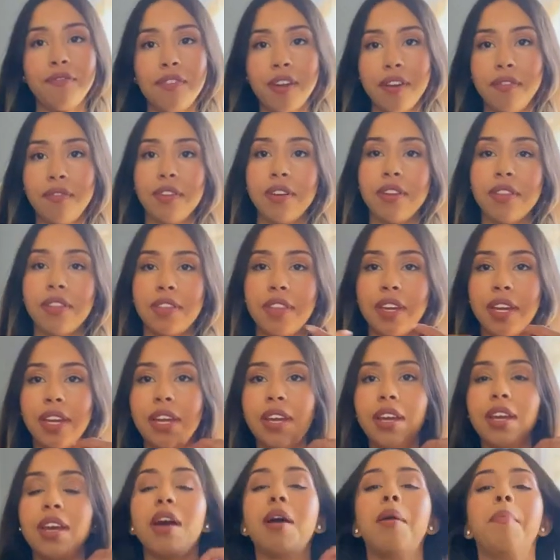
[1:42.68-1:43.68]
favorite
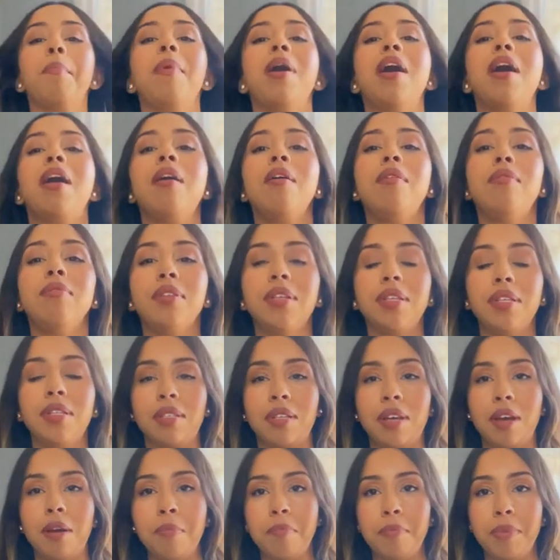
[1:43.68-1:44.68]
thing about
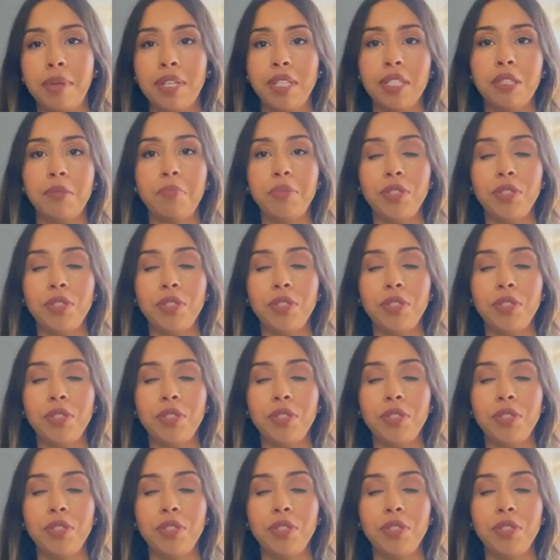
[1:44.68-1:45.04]
this company's